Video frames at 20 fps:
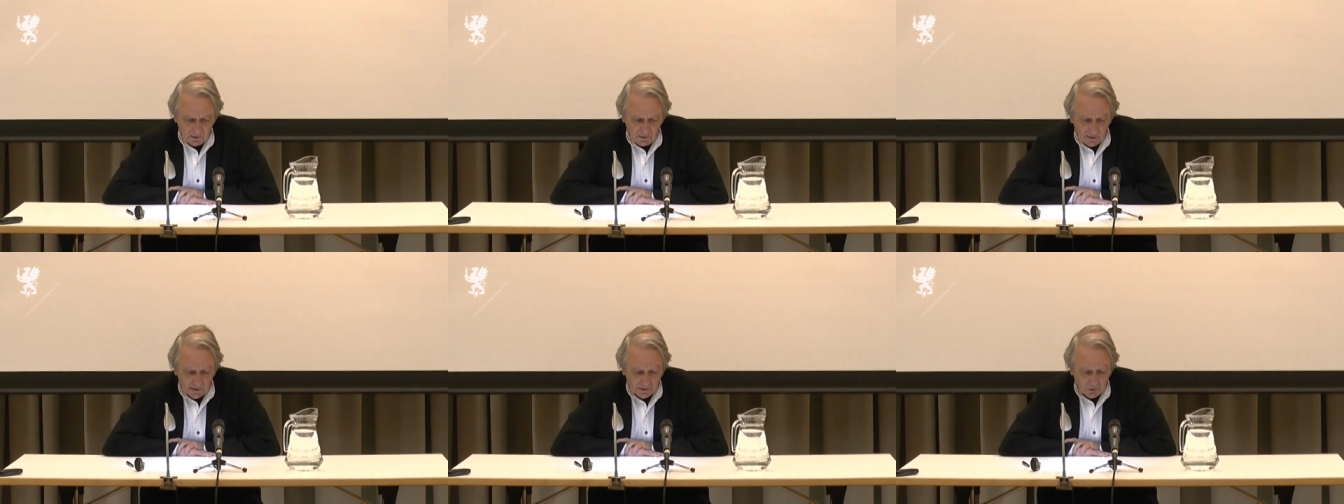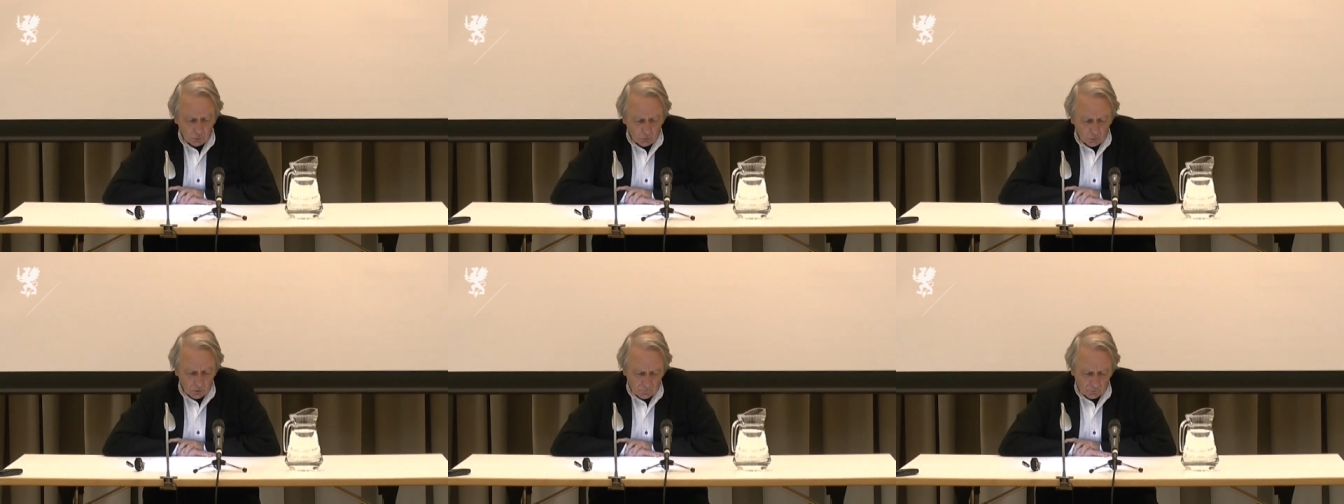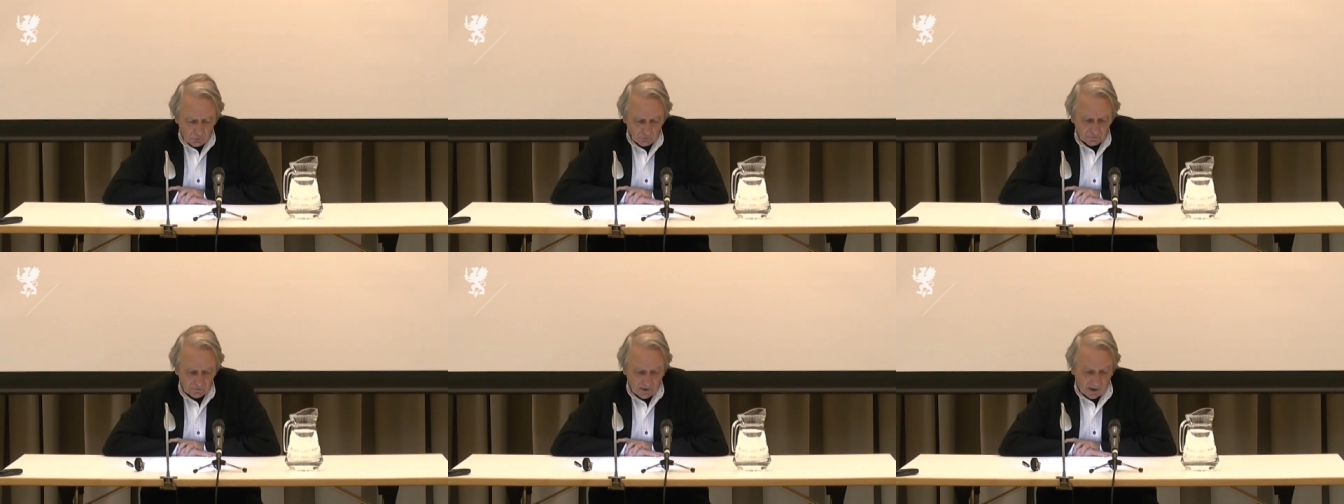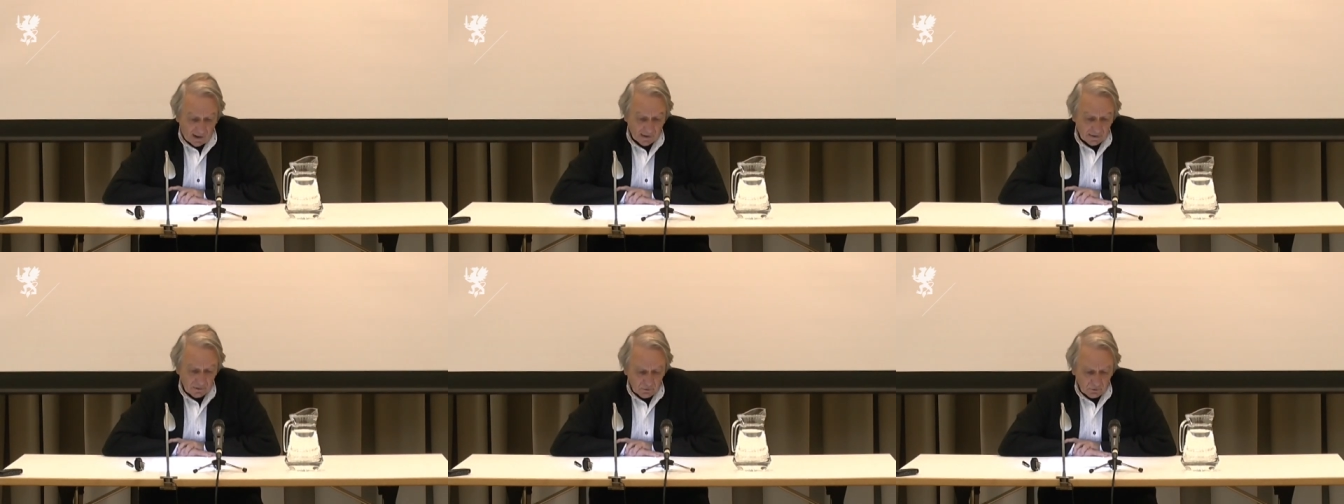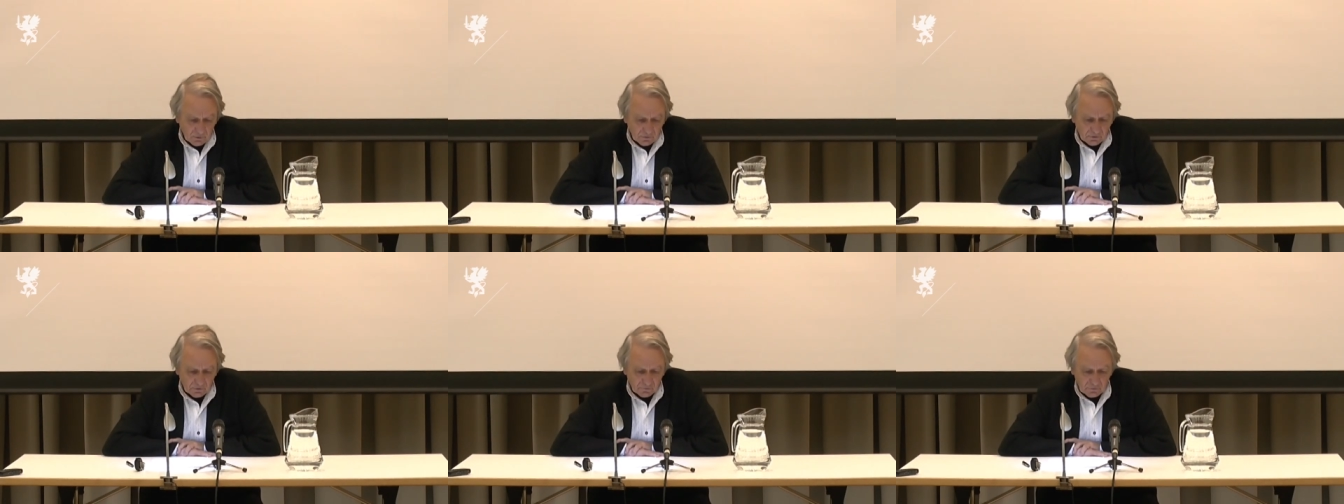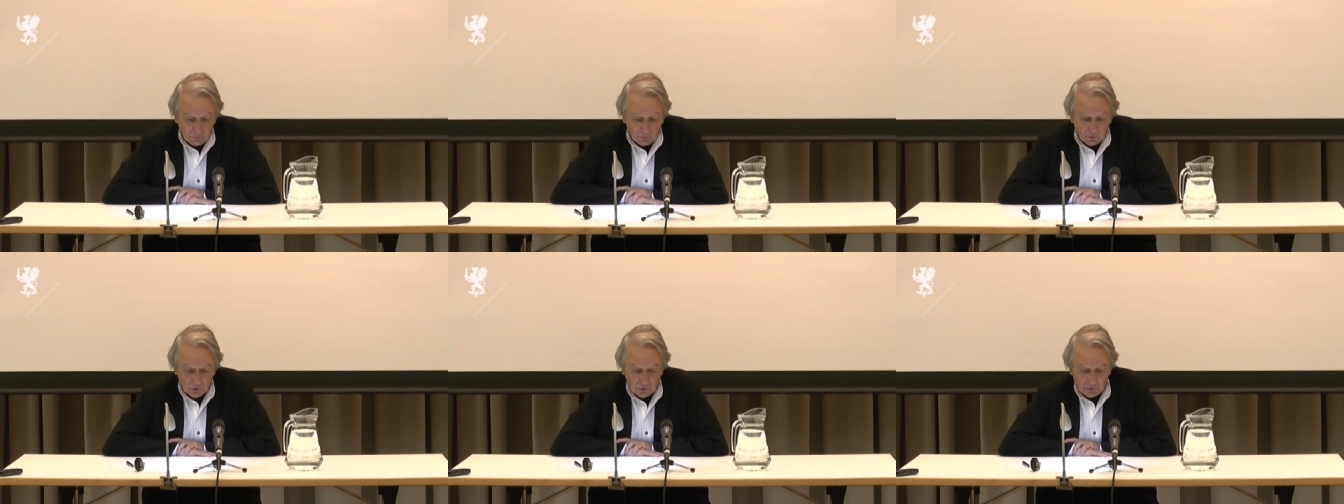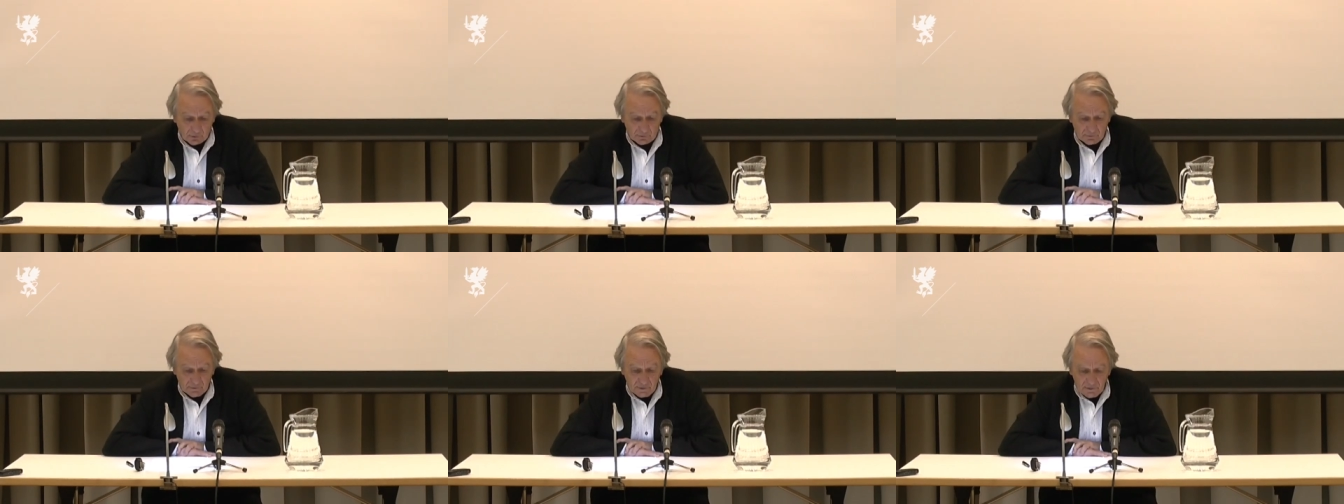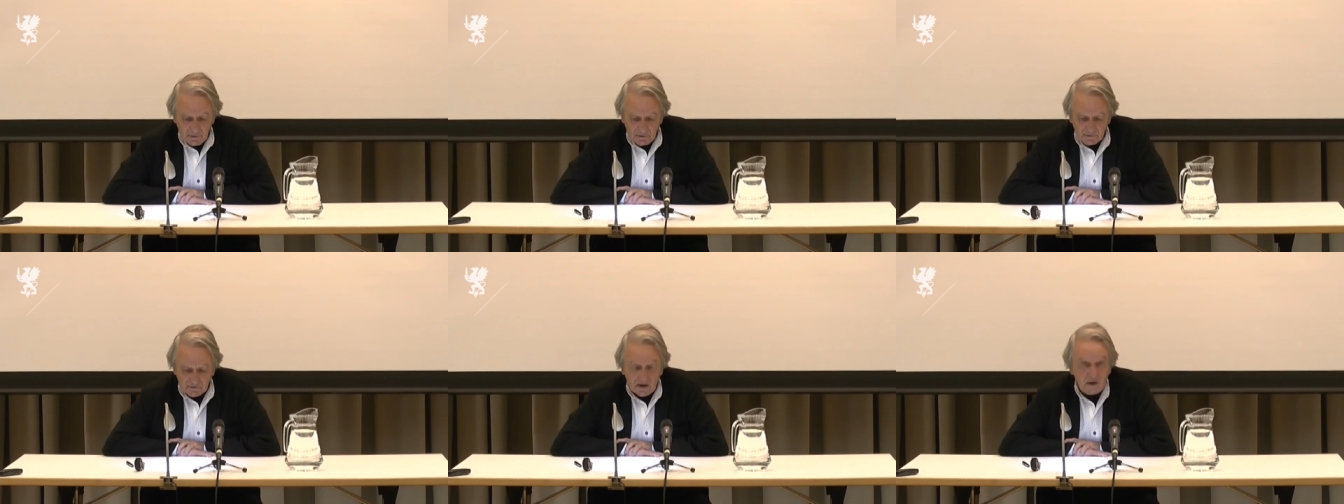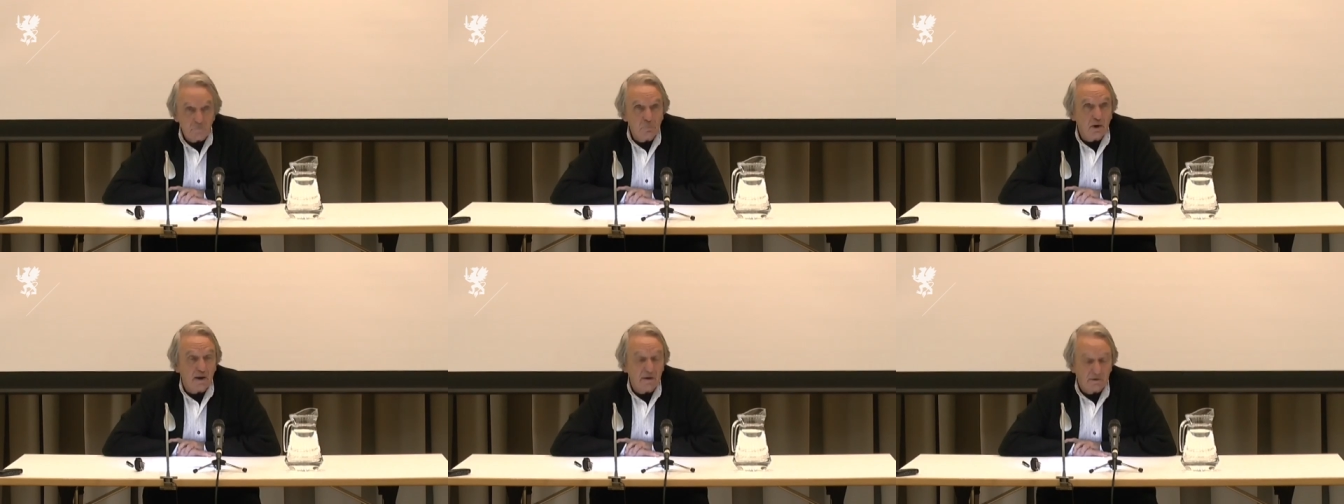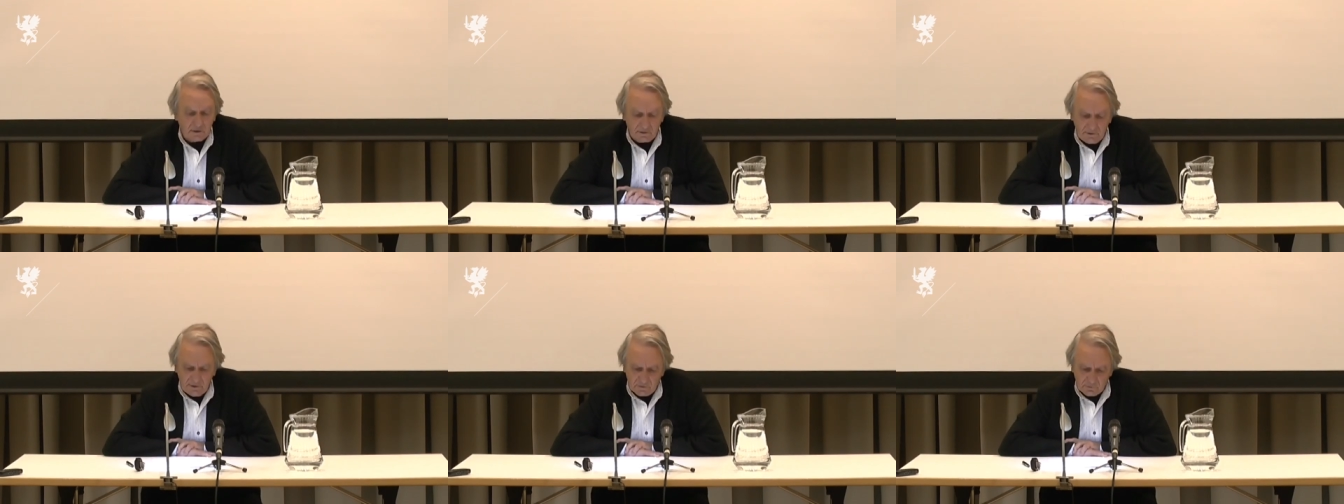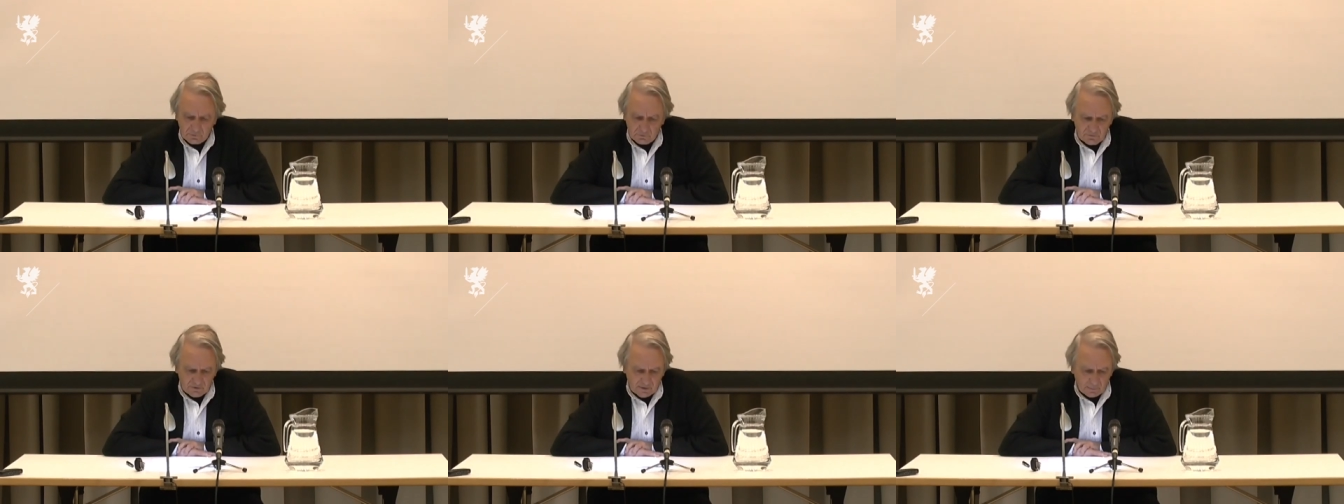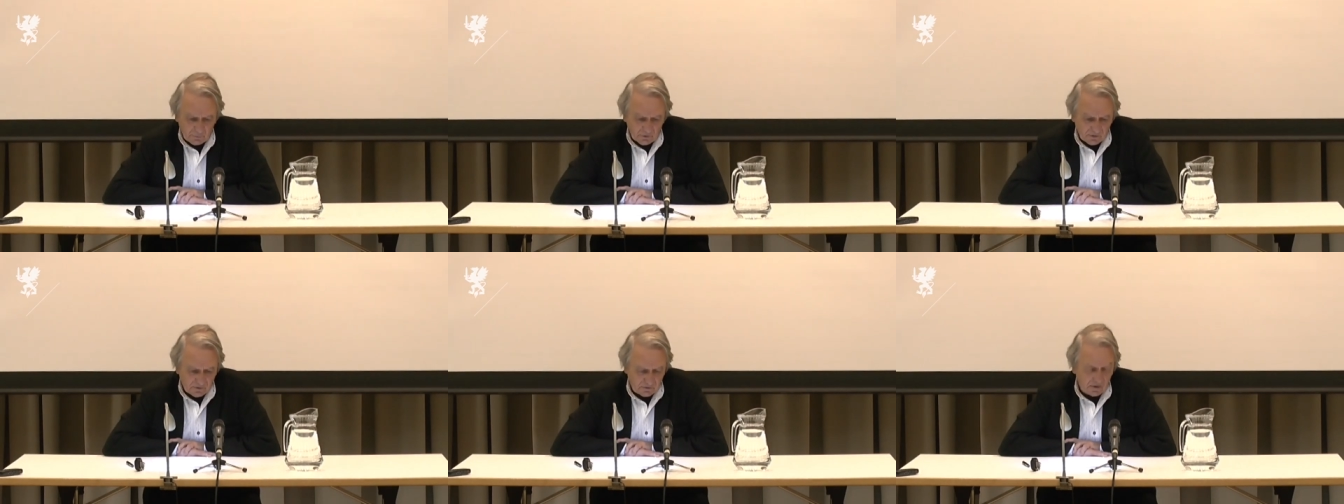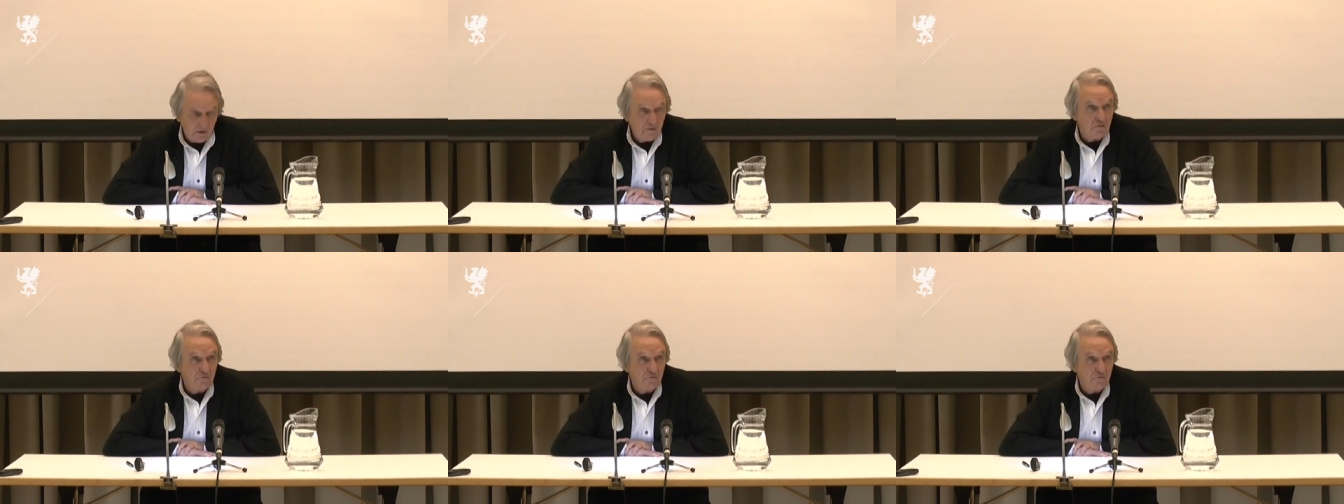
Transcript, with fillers: and all those idols of the modern celebrated in the famous